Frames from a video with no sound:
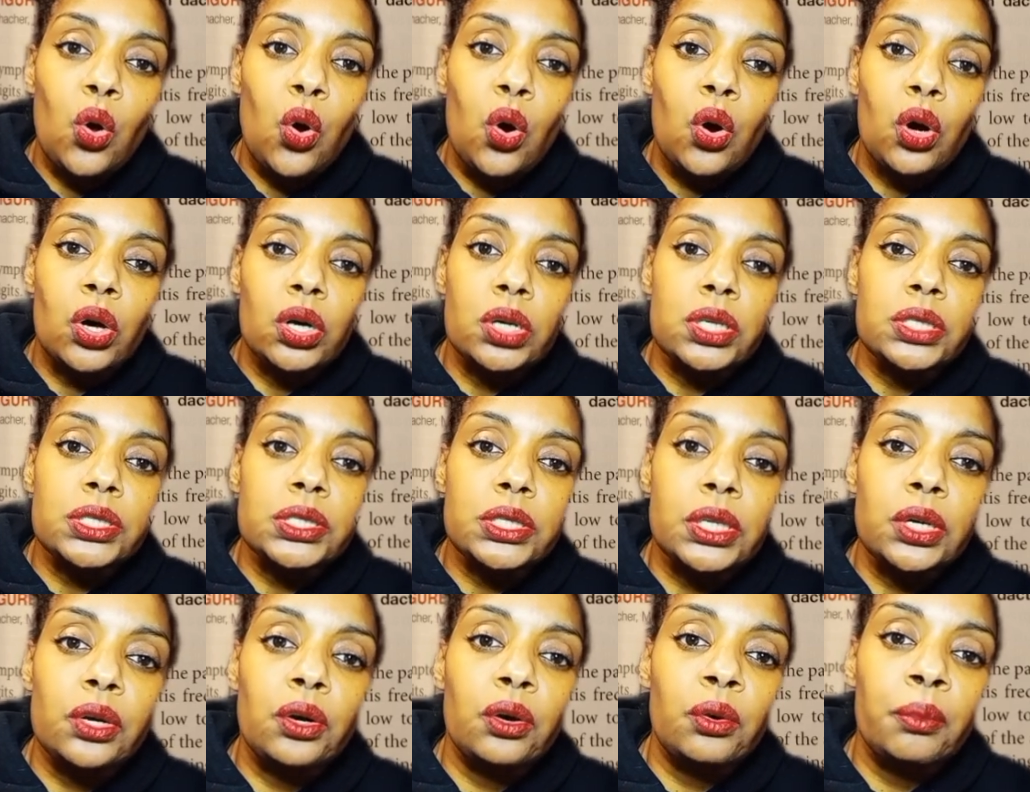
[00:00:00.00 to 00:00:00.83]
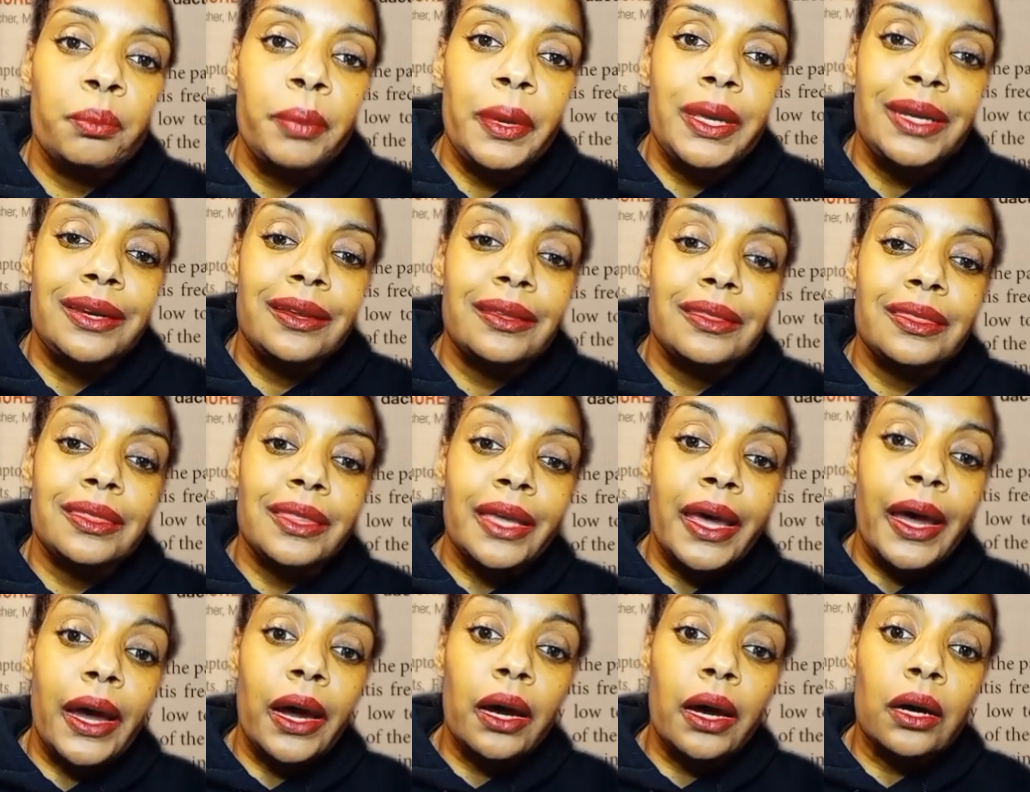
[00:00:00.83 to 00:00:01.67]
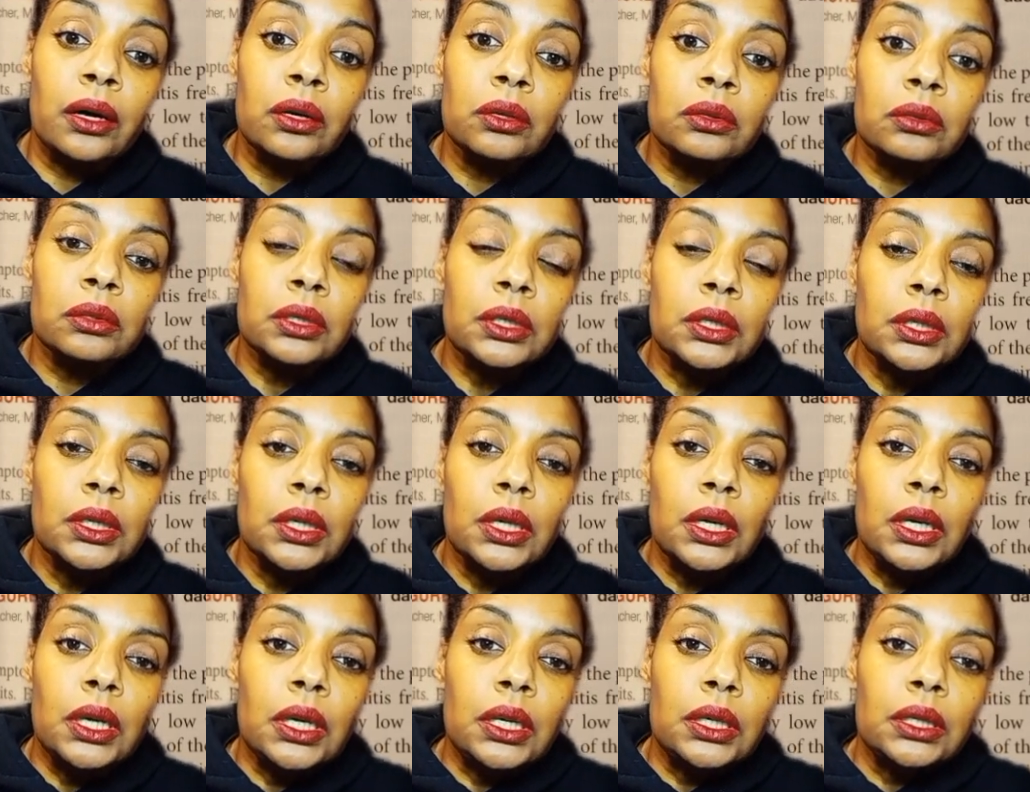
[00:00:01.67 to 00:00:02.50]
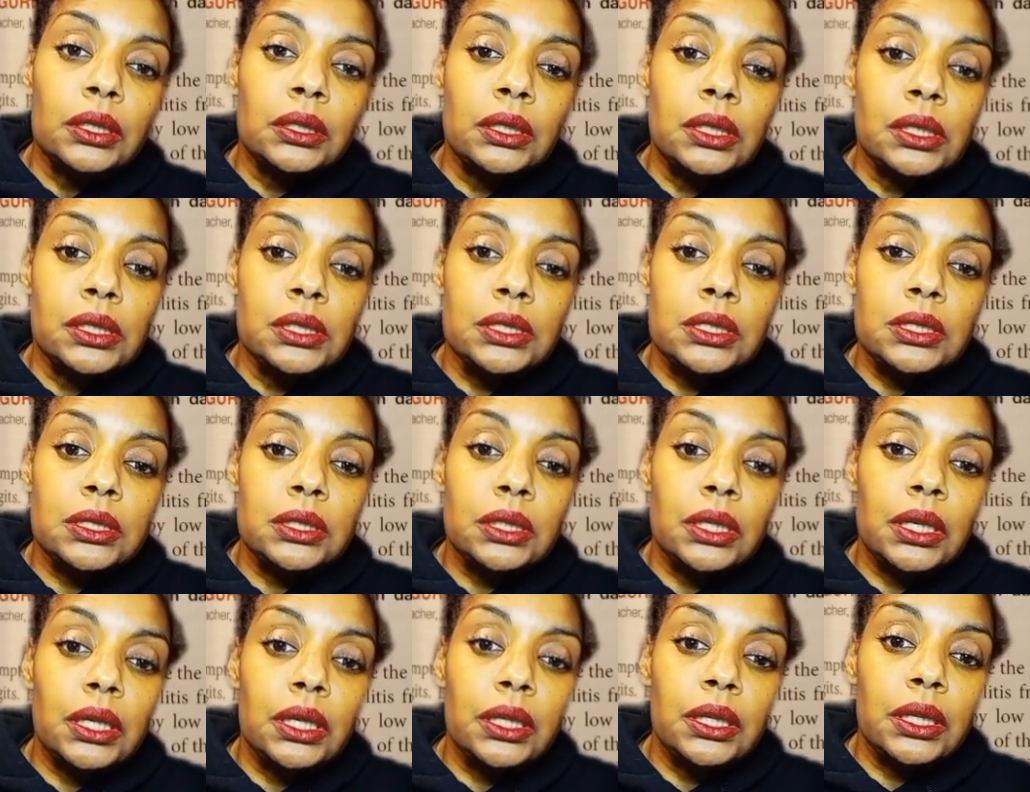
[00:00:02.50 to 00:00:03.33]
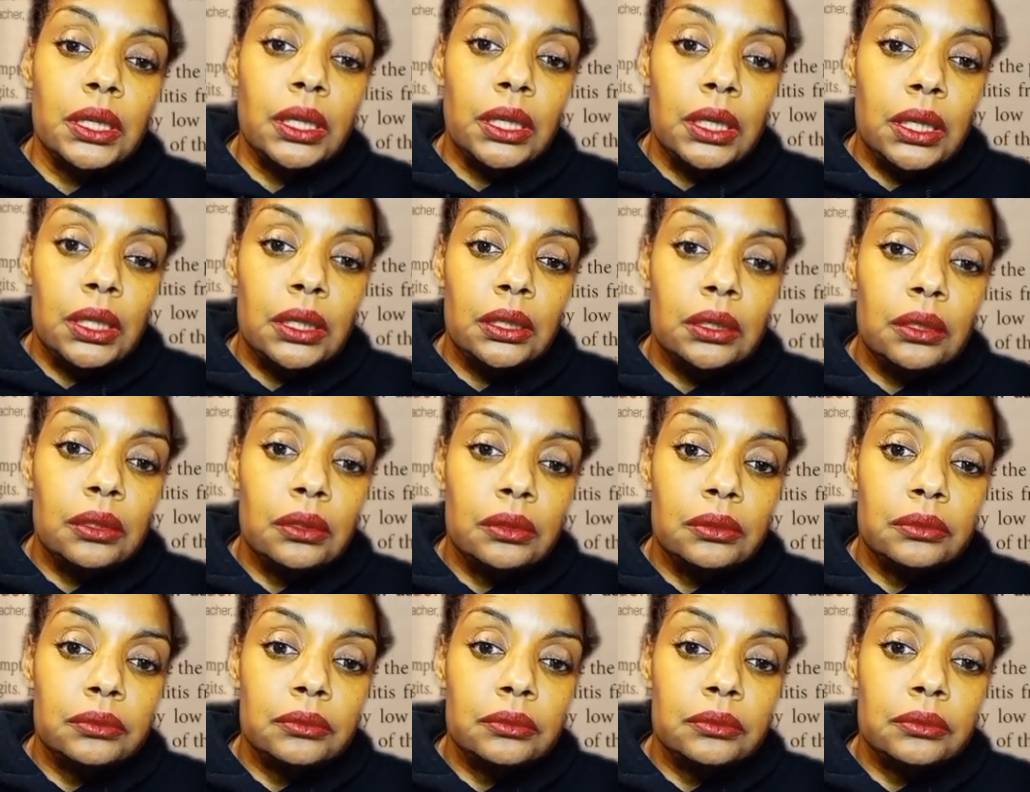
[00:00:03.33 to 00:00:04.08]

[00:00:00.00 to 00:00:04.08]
or sickle beta thal. This, again,